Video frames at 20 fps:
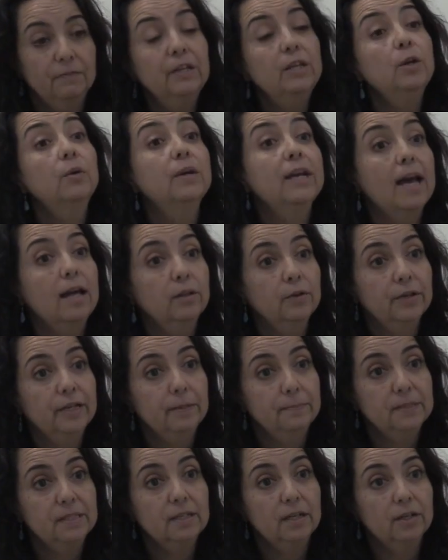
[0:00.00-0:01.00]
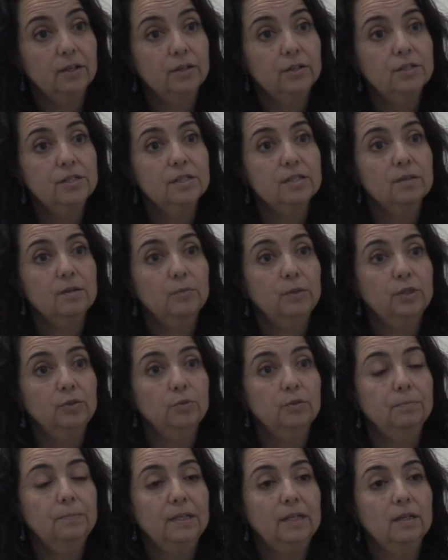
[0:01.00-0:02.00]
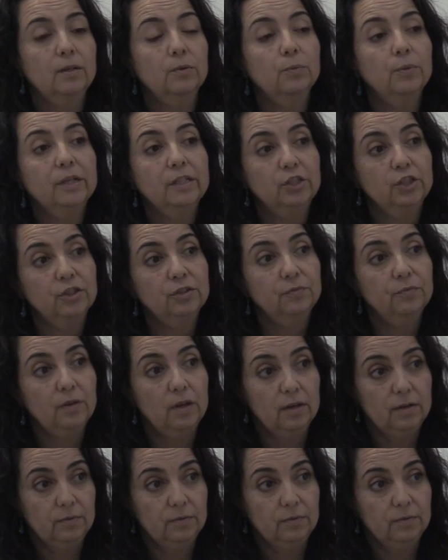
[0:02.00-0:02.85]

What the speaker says: video gallery upstairs, which will be a rich